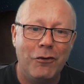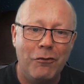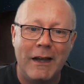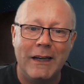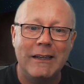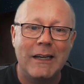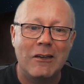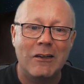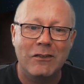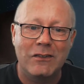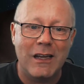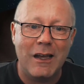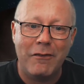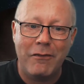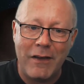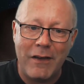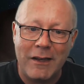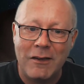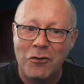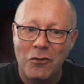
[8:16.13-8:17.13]
write down stuff,
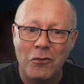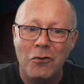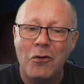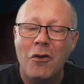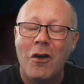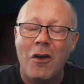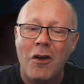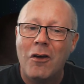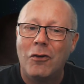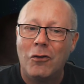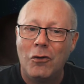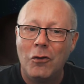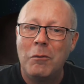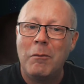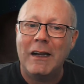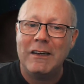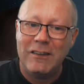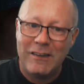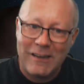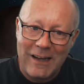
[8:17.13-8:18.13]
and you do
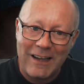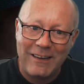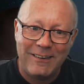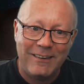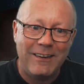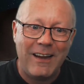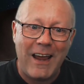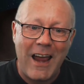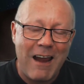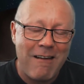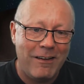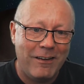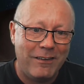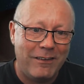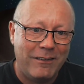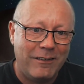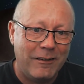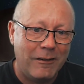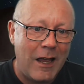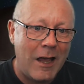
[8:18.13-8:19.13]
much less
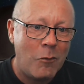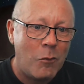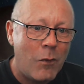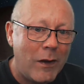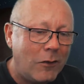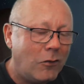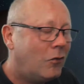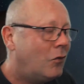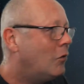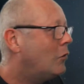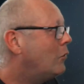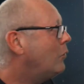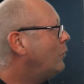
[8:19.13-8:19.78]
errors. And when you do